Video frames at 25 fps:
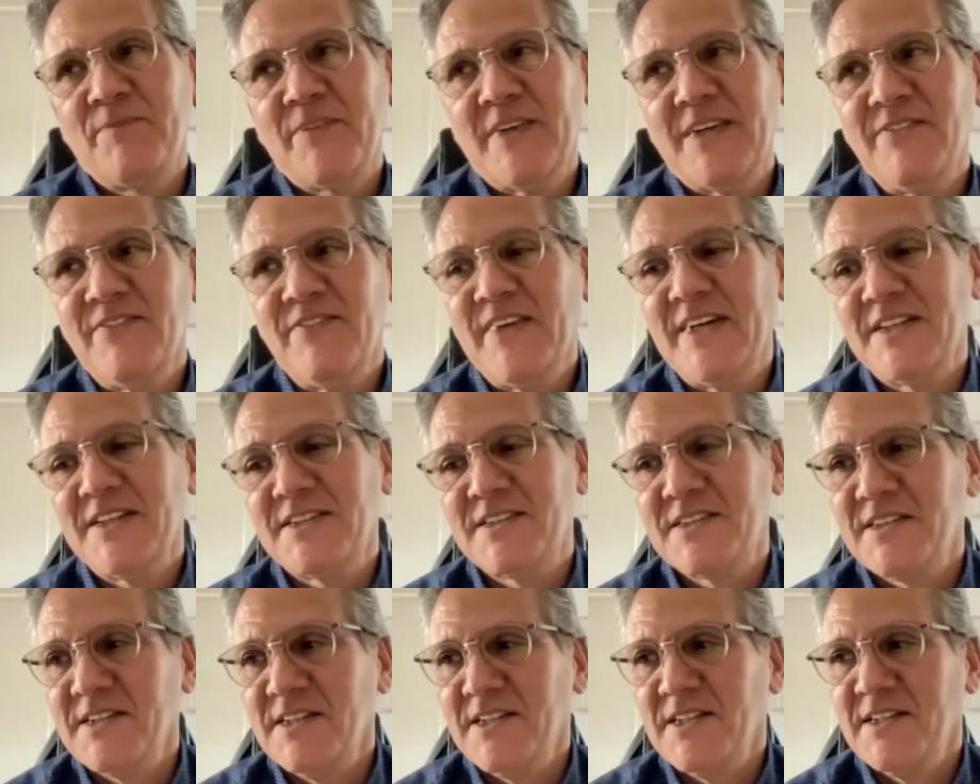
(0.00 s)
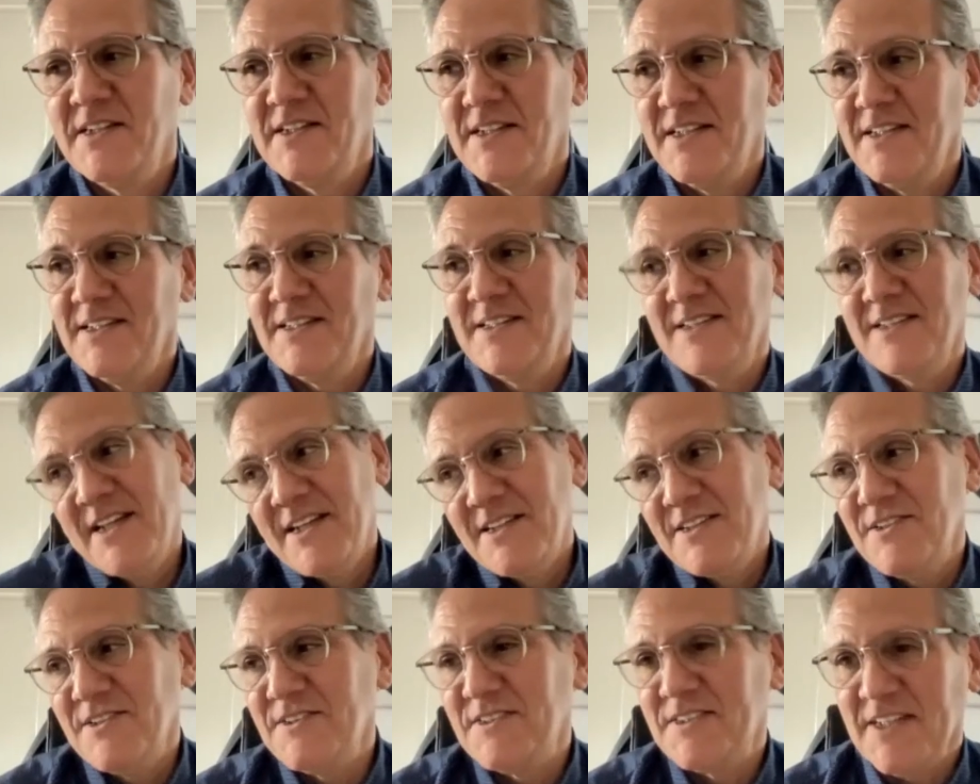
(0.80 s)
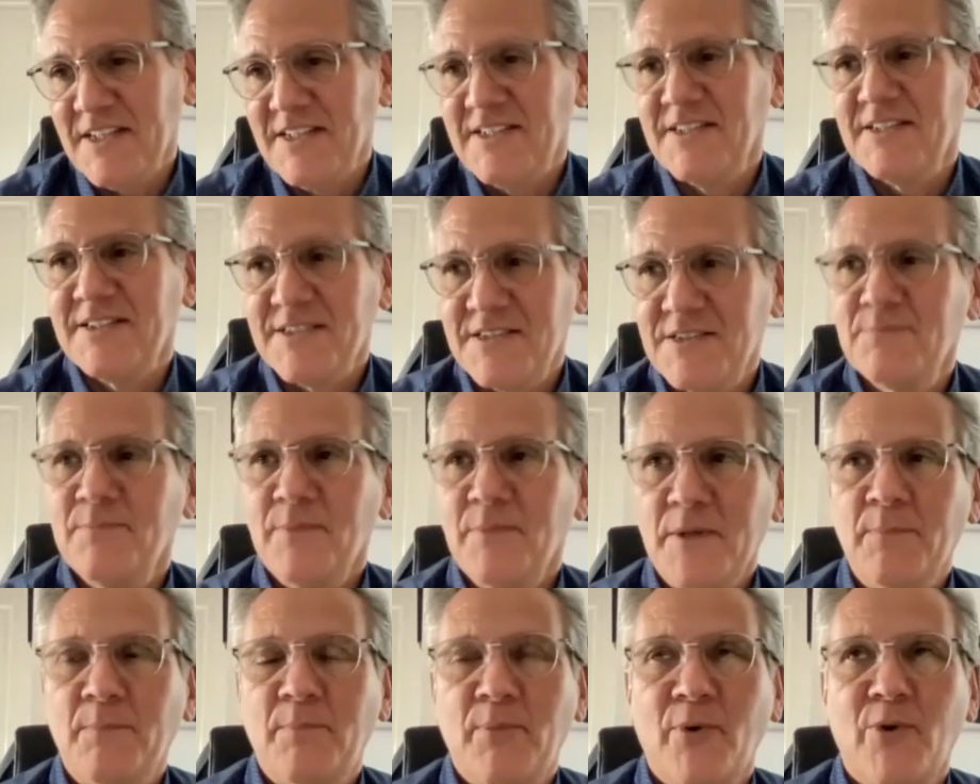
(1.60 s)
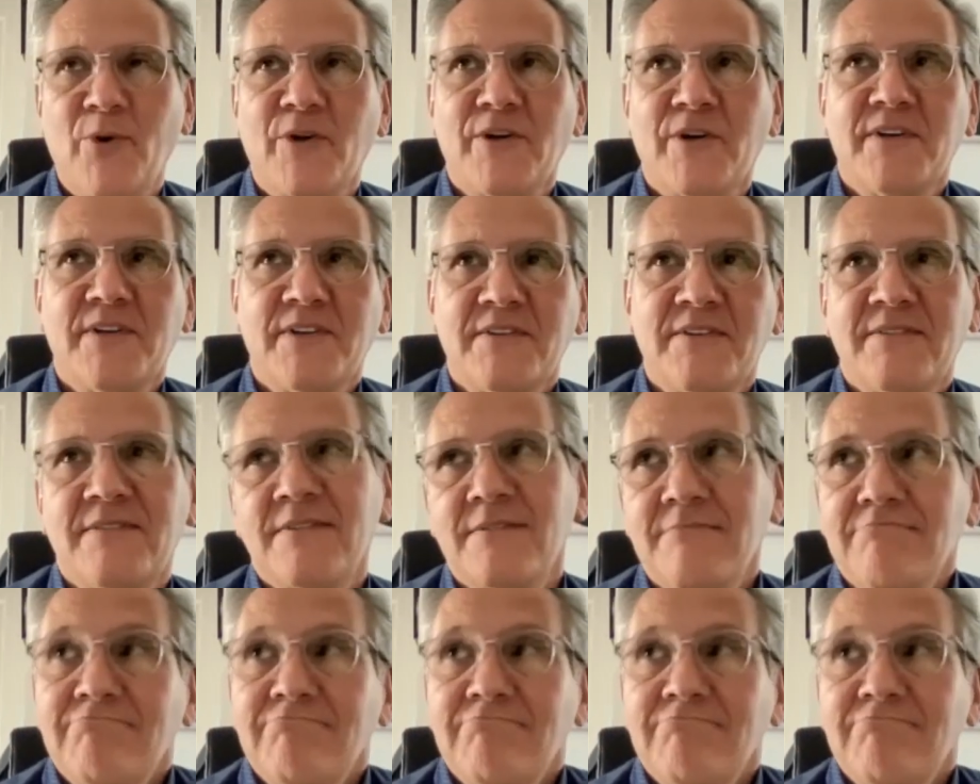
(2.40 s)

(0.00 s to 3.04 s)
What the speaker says: And that's it. You said it's important.